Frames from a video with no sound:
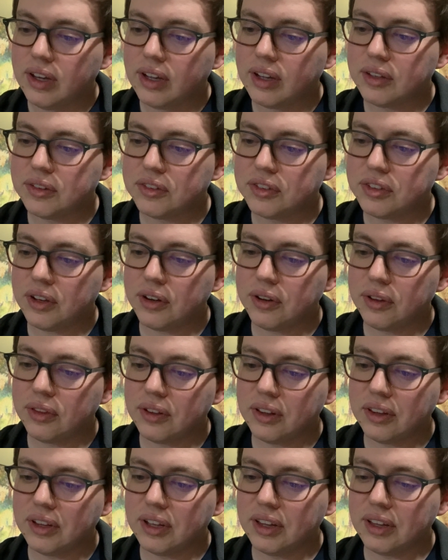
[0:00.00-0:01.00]
Consider
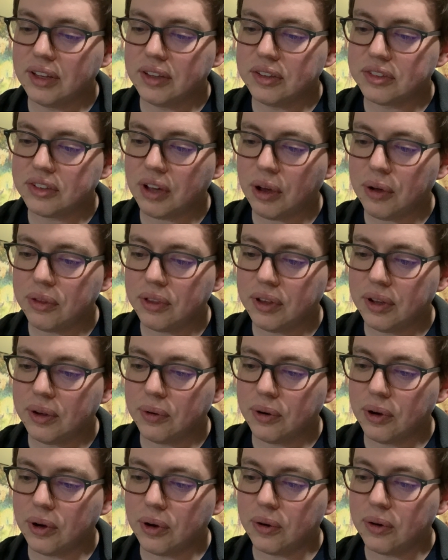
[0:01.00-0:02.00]
the lilies, how they
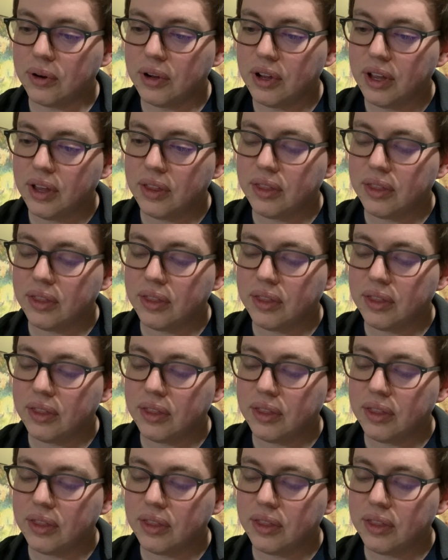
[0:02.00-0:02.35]
grow.